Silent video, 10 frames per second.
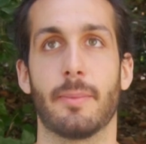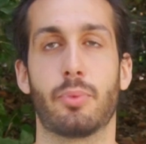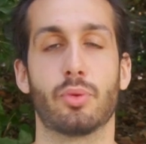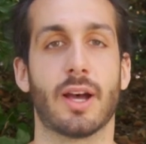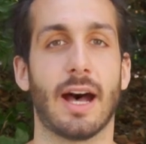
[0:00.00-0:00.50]

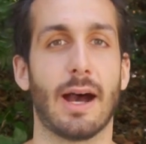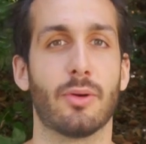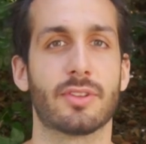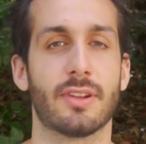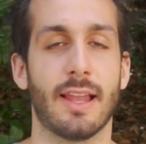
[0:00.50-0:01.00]
put
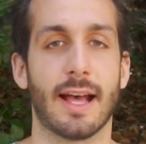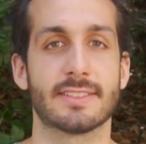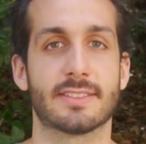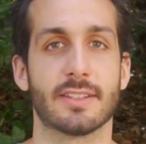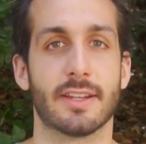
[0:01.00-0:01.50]
out
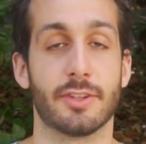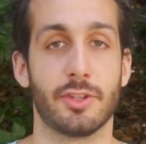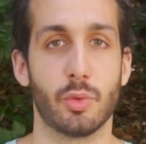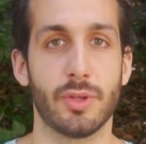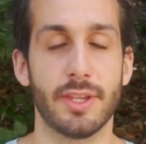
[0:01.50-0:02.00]
last
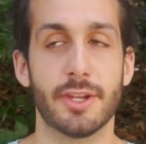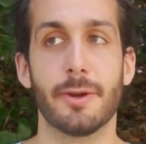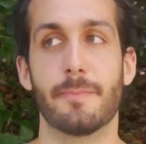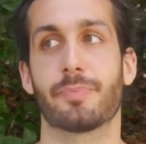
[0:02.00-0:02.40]
New Year,